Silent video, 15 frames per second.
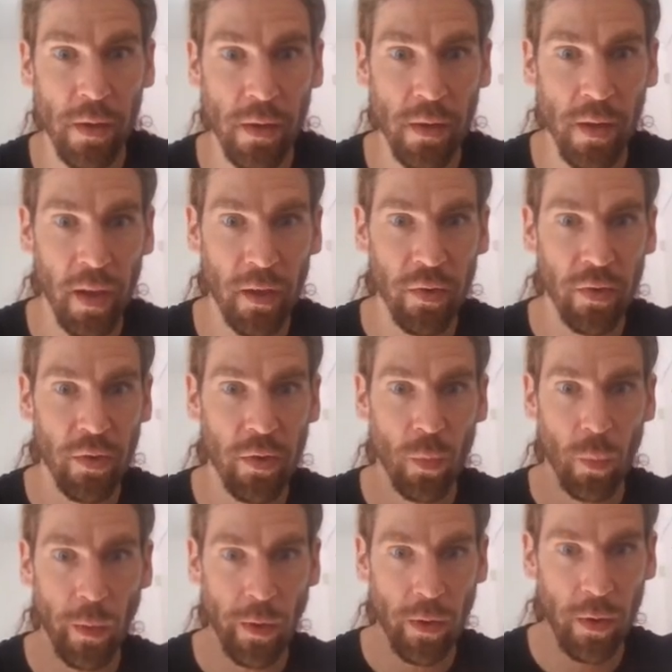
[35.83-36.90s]
the text
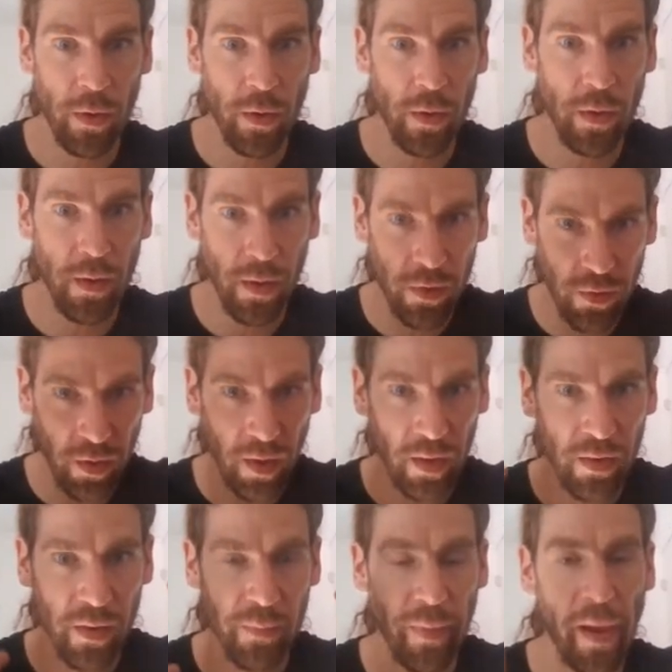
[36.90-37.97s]
with this in
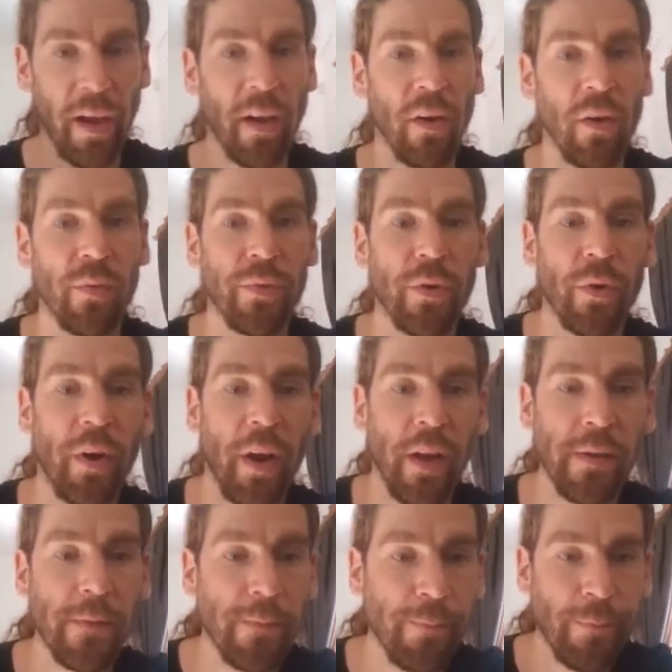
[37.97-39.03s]
the back of your head.